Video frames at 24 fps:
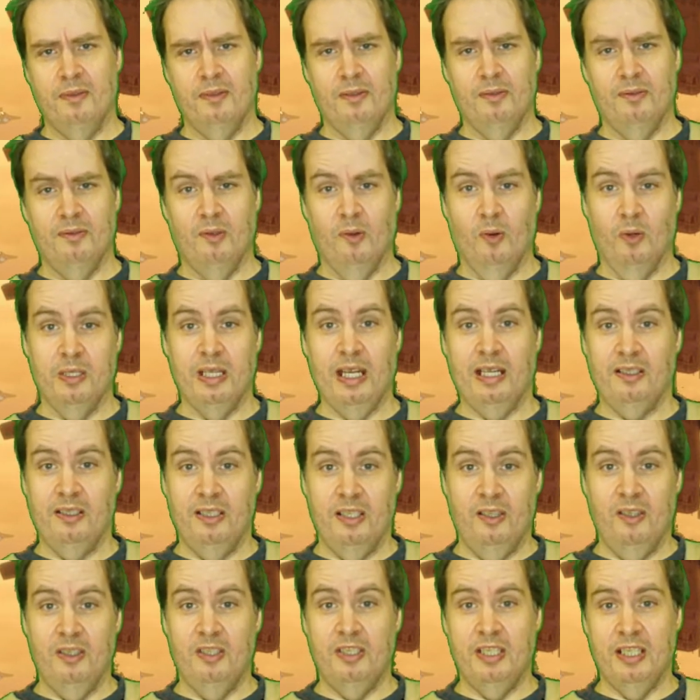or technically
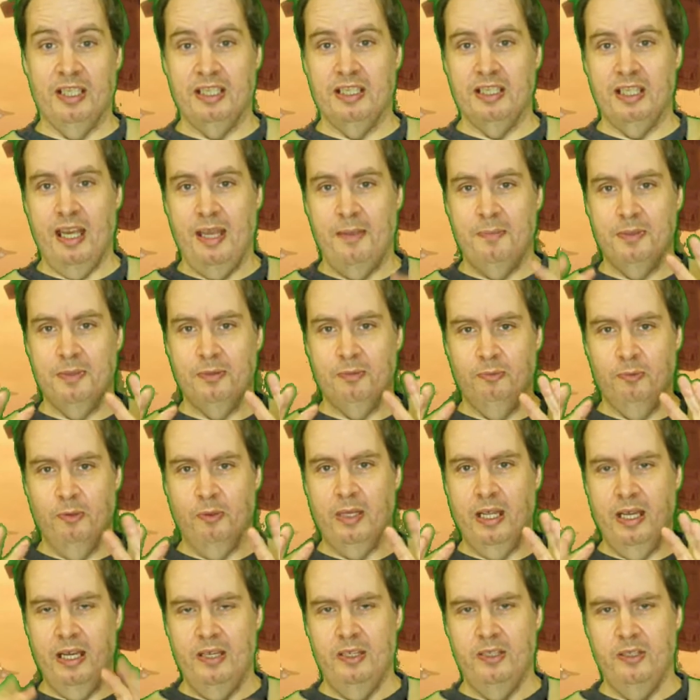there's six types we'll
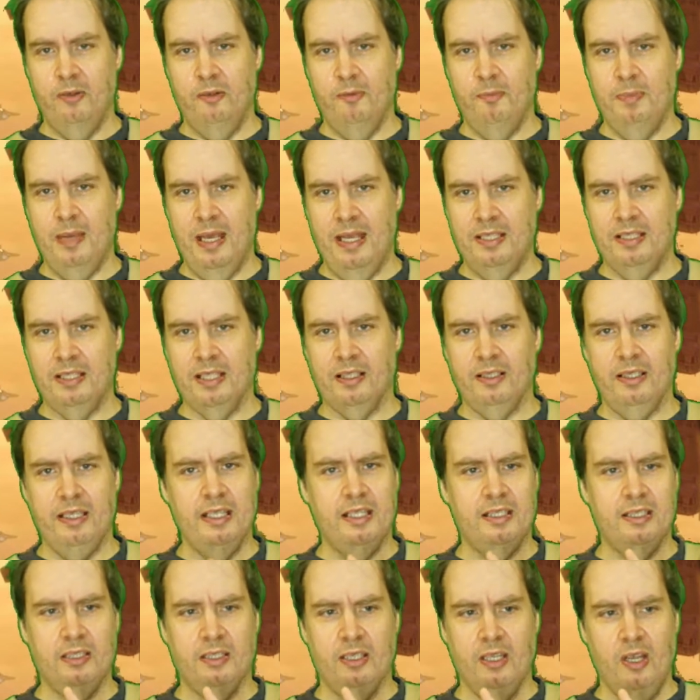get into basically
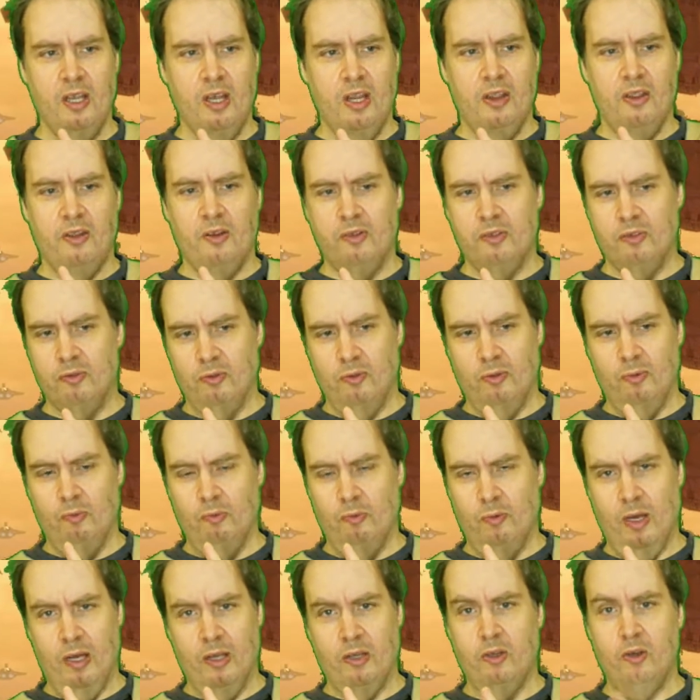it's there's
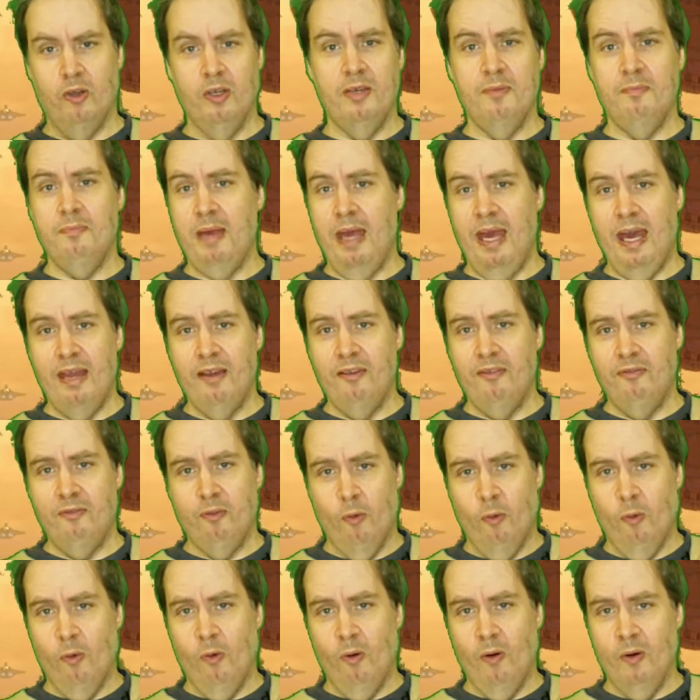a good and bad
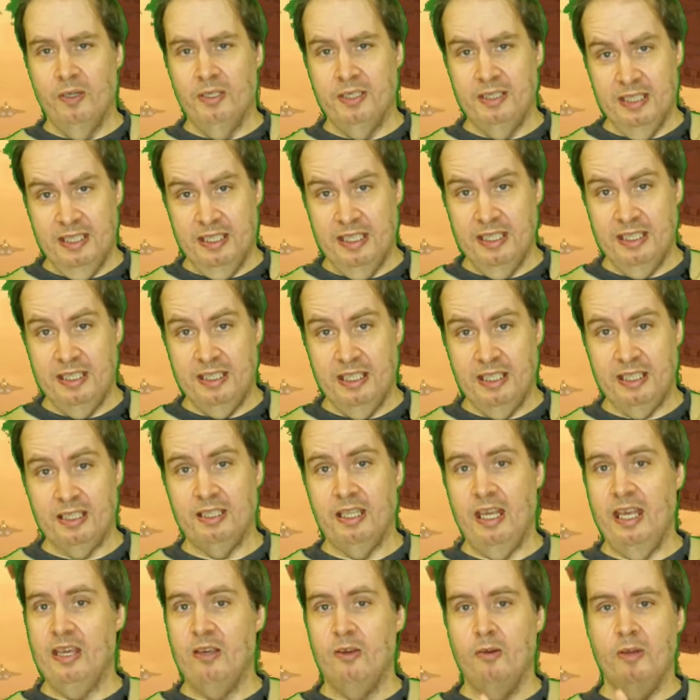for statistics,
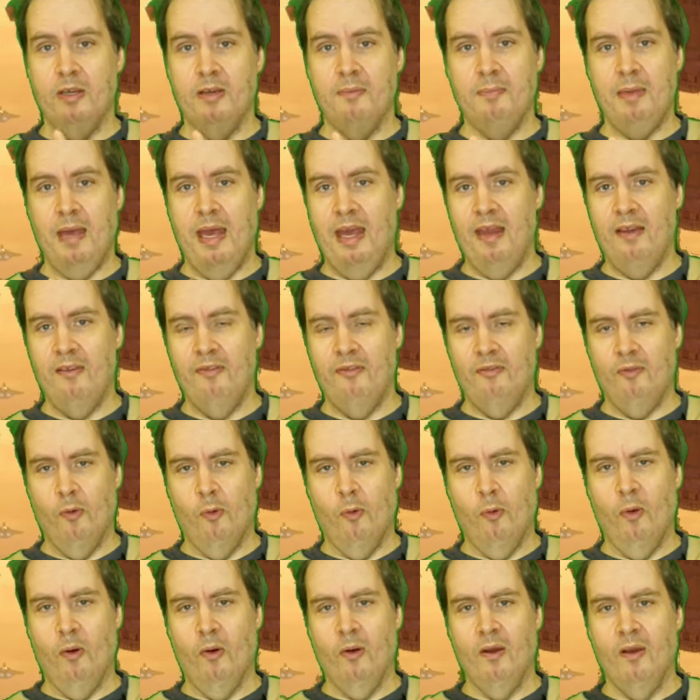a good and bad
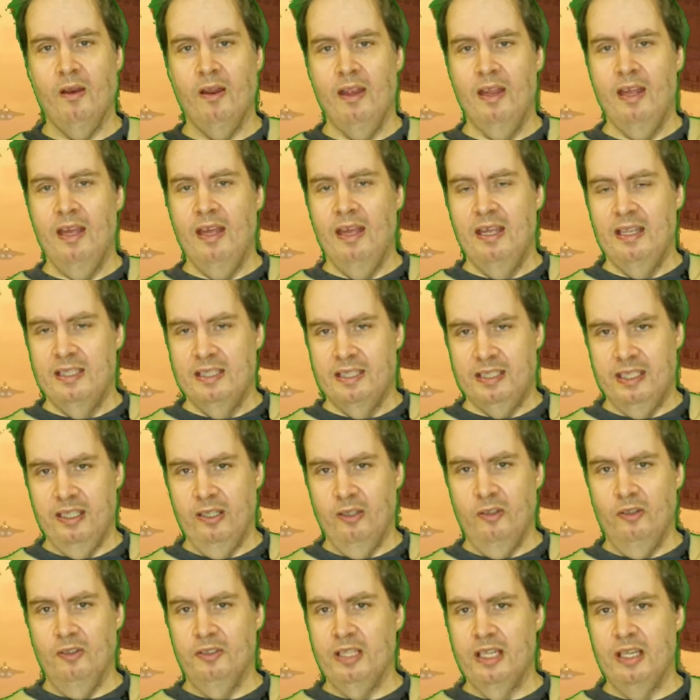for
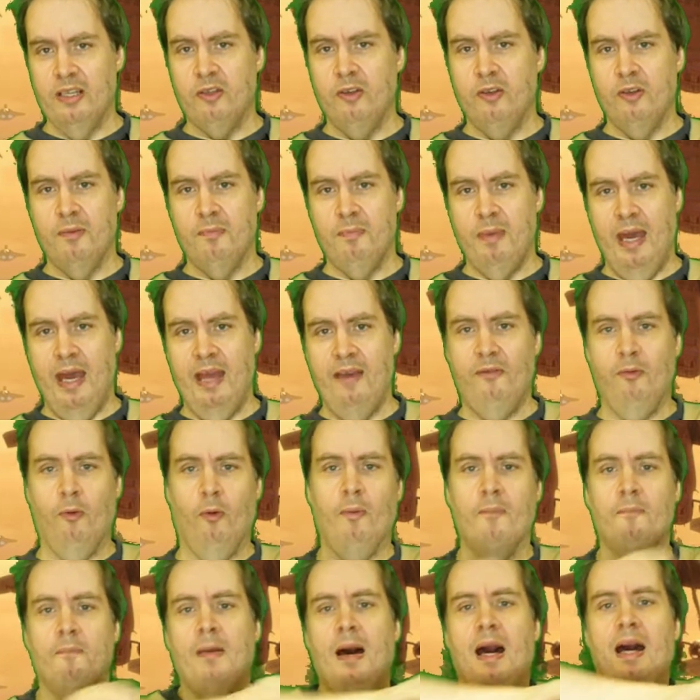skills, and a good and bad for
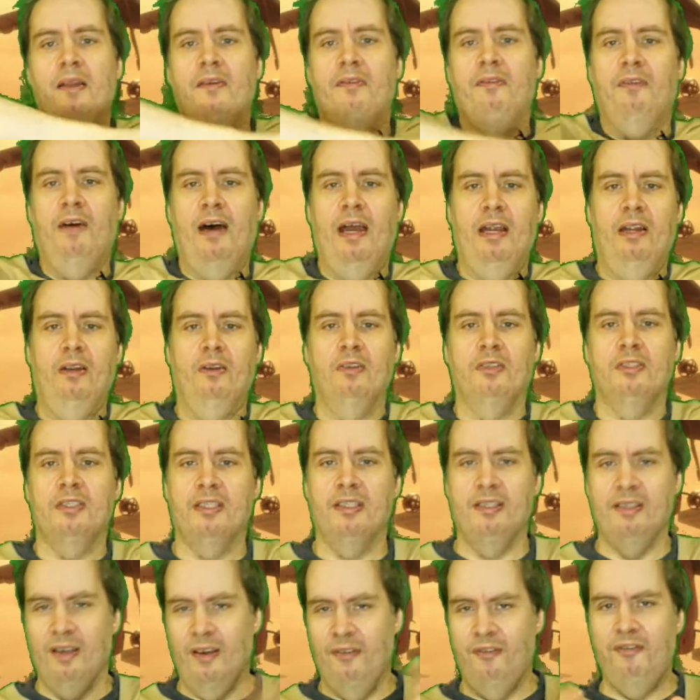modifiers,
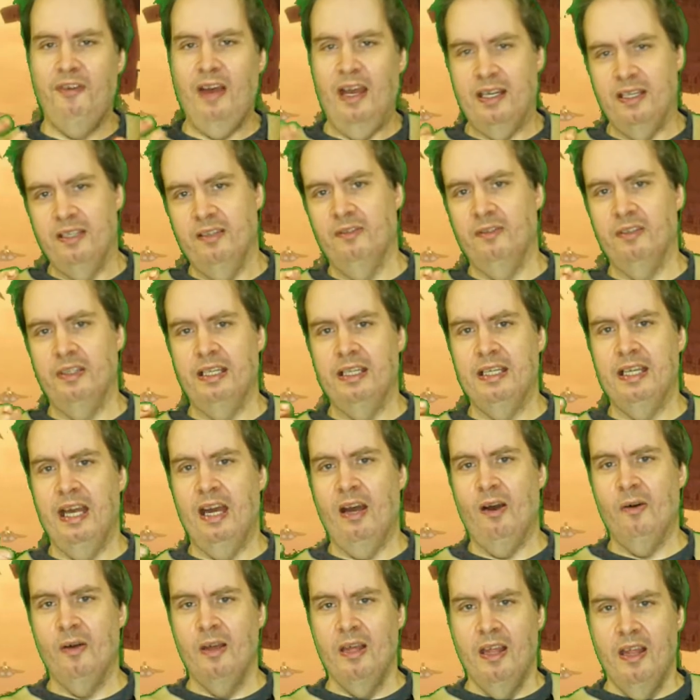effectively.
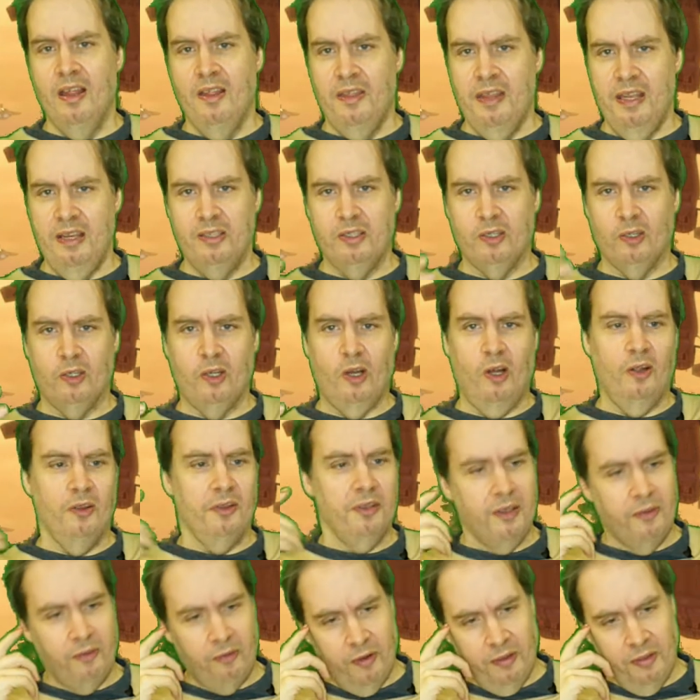Now, these are called
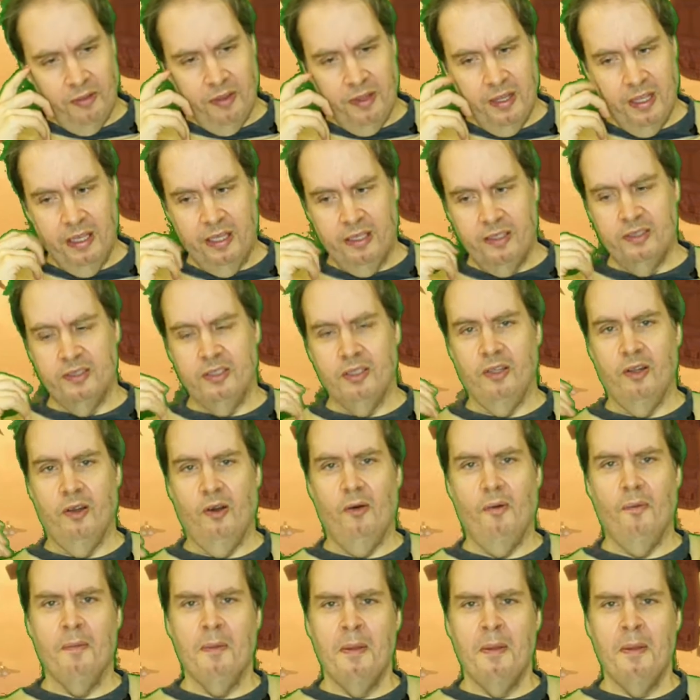different things, you know,